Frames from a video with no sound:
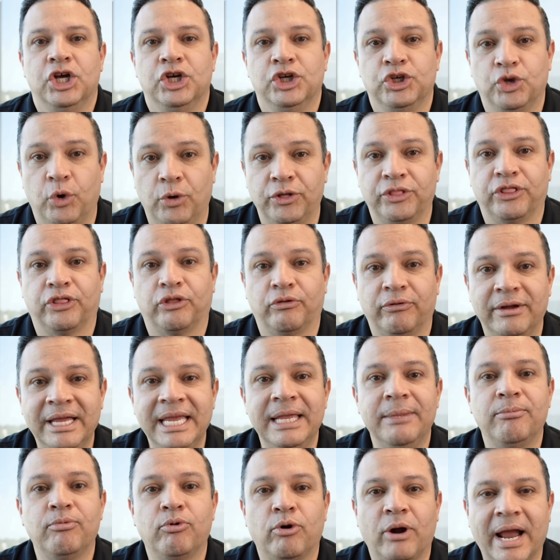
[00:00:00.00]
Your
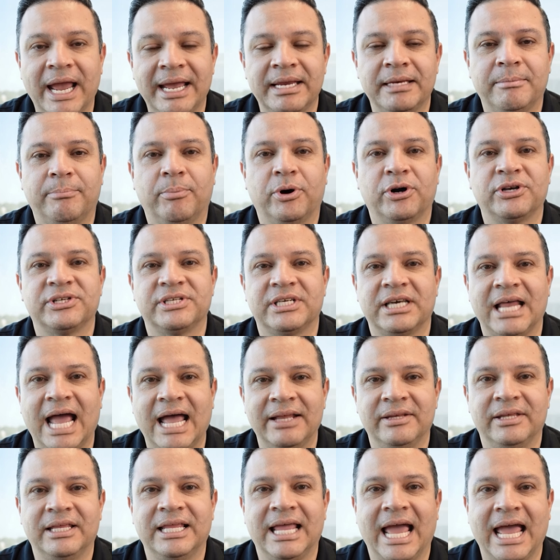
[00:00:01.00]
3 brand
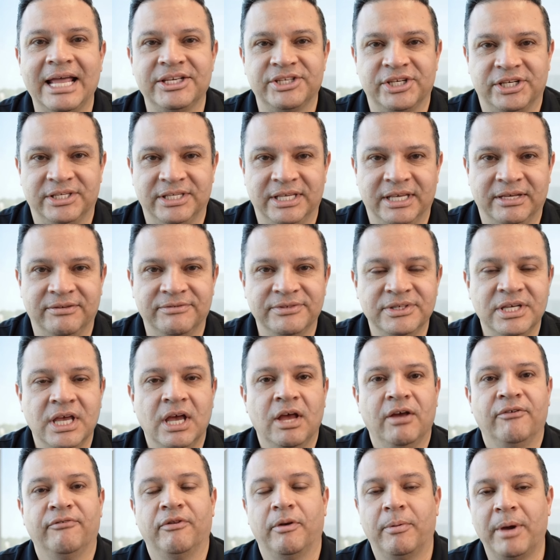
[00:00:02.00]
personality adjectives
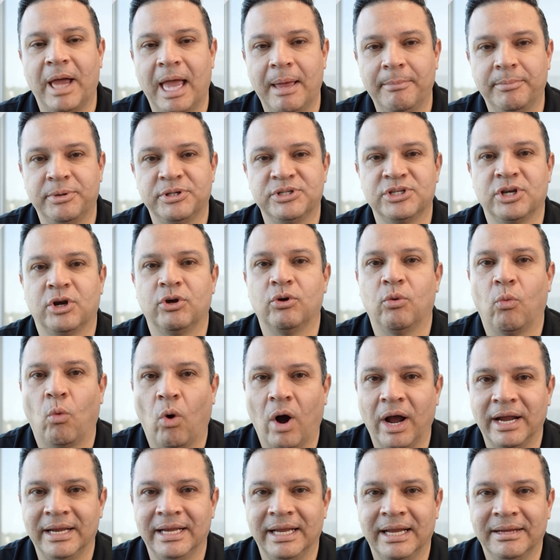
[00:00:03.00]
from episode
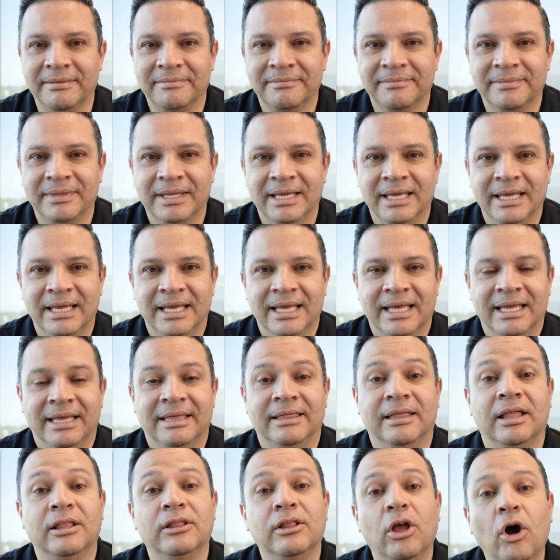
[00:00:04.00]
1.
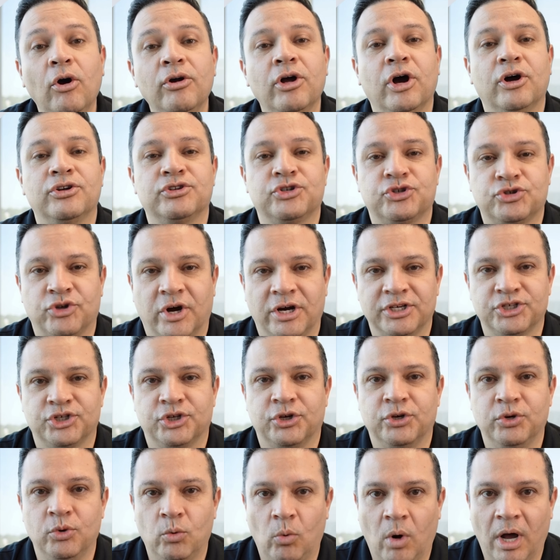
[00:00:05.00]
The logo
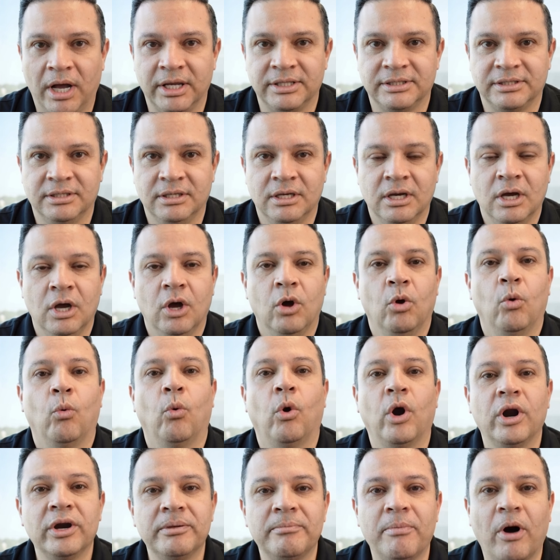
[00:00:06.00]
structure you want:
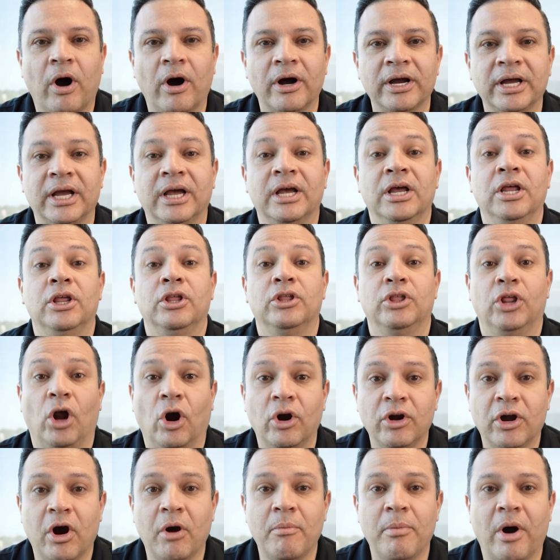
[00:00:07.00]
word mark,
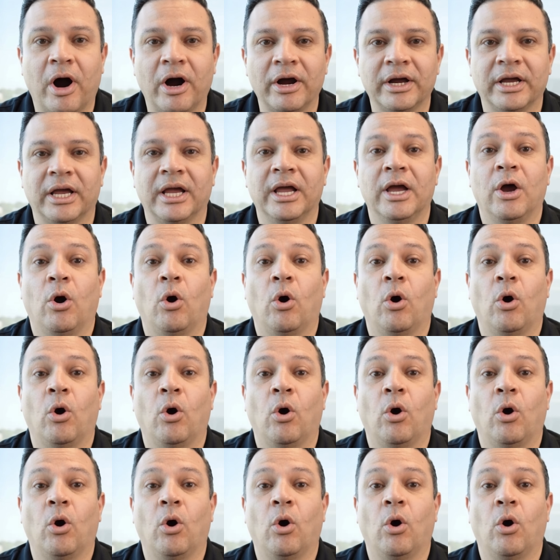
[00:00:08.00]
logo mark,